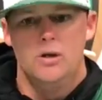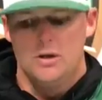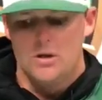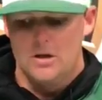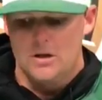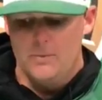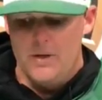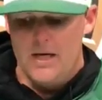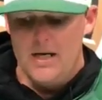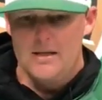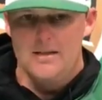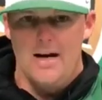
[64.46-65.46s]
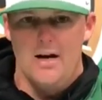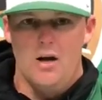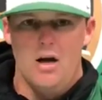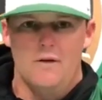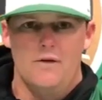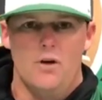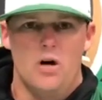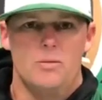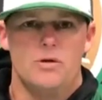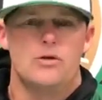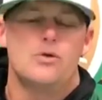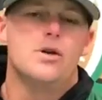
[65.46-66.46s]
just competed his tail off for
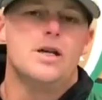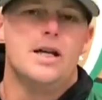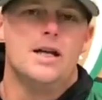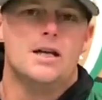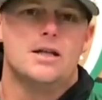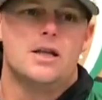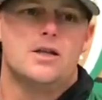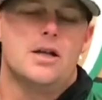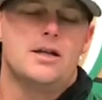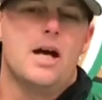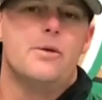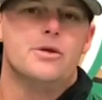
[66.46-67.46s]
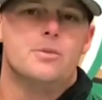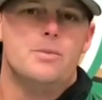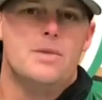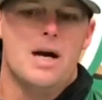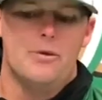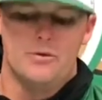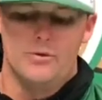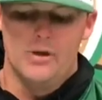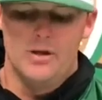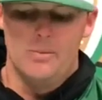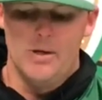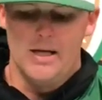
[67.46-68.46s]
almost three innings. I thought that was
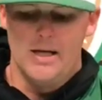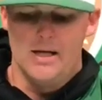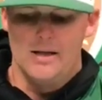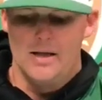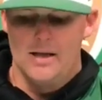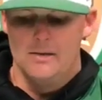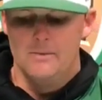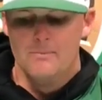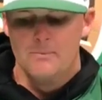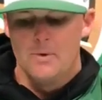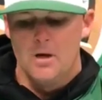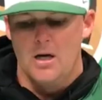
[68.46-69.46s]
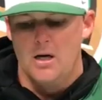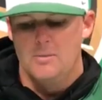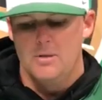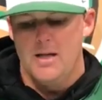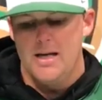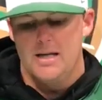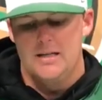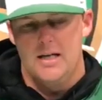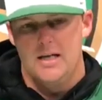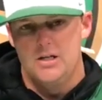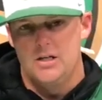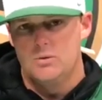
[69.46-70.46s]
really big. And then, and like I
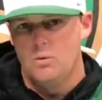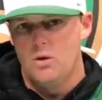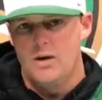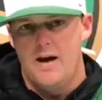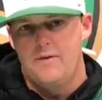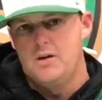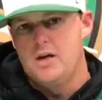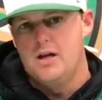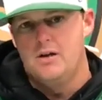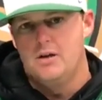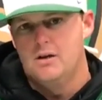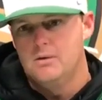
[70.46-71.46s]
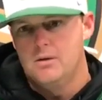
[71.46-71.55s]
said, it's just one after the other,